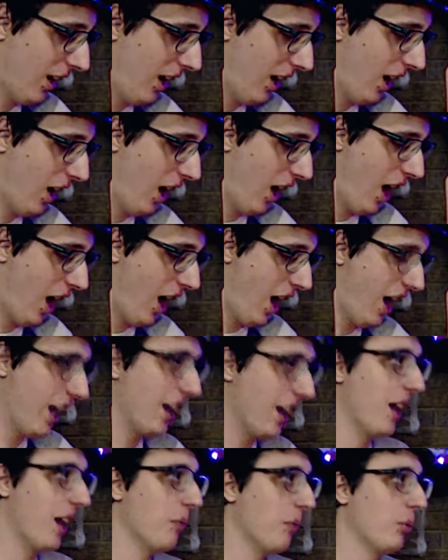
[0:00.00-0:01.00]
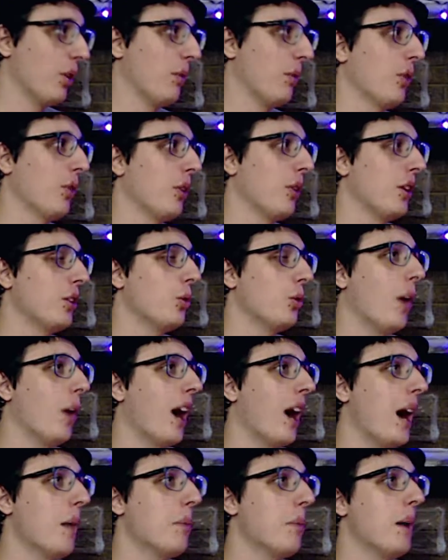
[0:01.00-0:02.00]
I am referring to
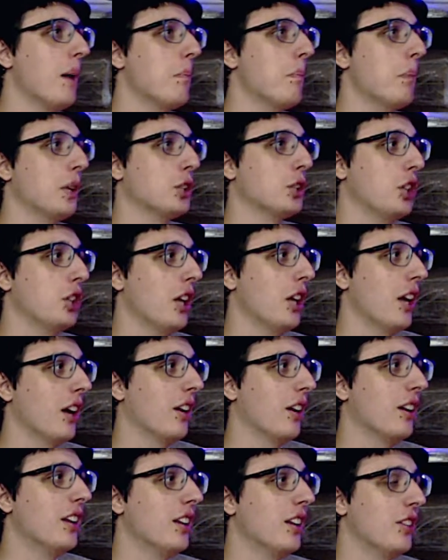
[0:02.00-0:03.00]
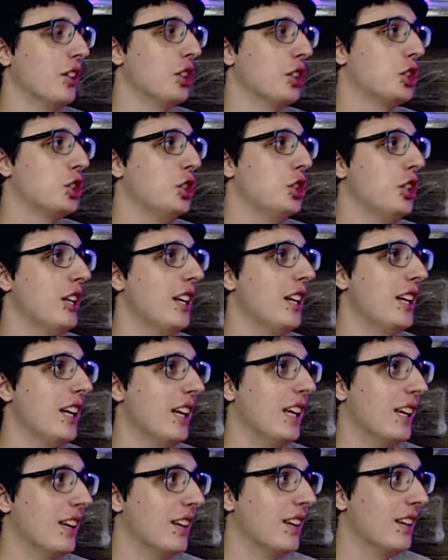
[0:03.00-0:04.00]
Abba Bashir. This
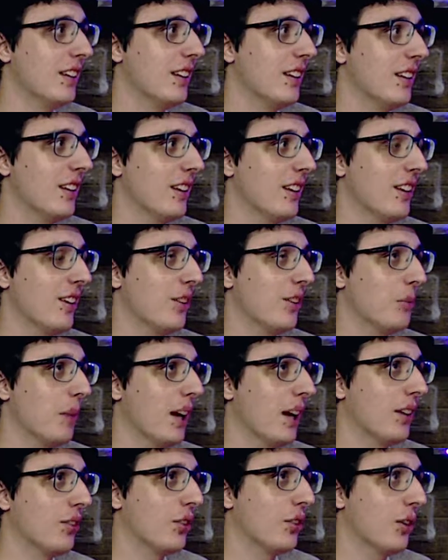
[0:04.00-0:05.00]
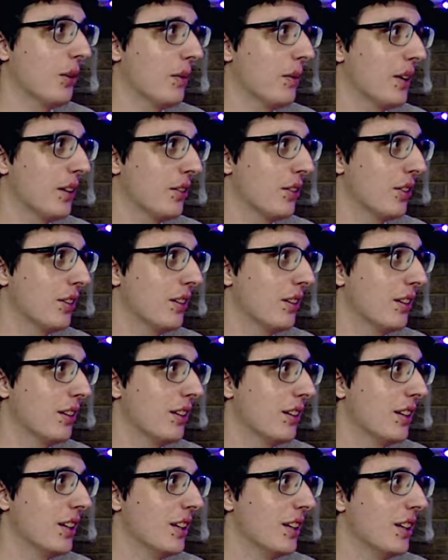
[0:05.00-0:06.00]
genie is my servant.
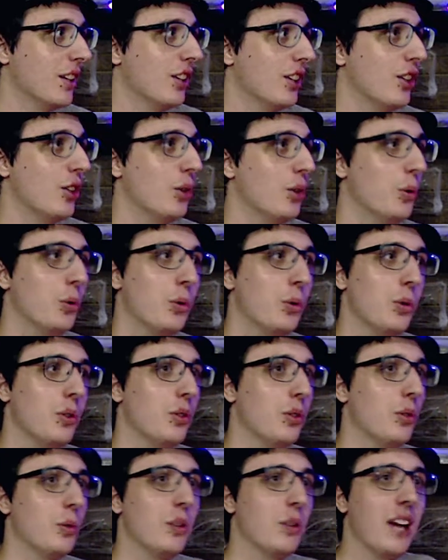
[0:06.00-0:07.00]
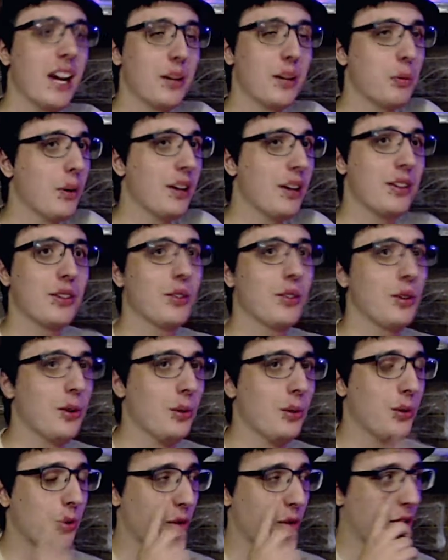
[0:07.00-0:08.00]
You do not want to
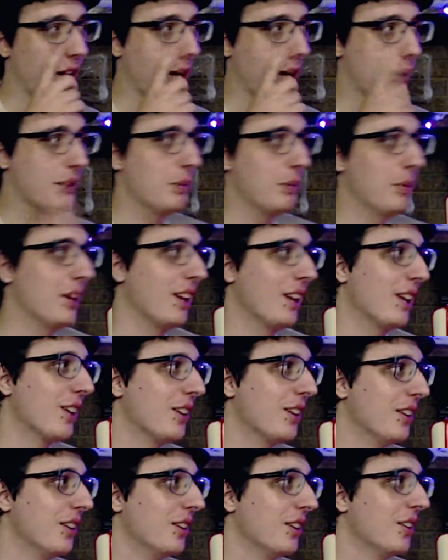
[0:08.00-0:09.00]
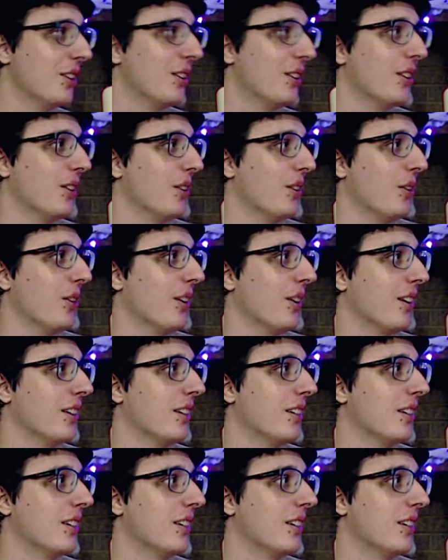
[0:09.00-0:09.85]
cross me or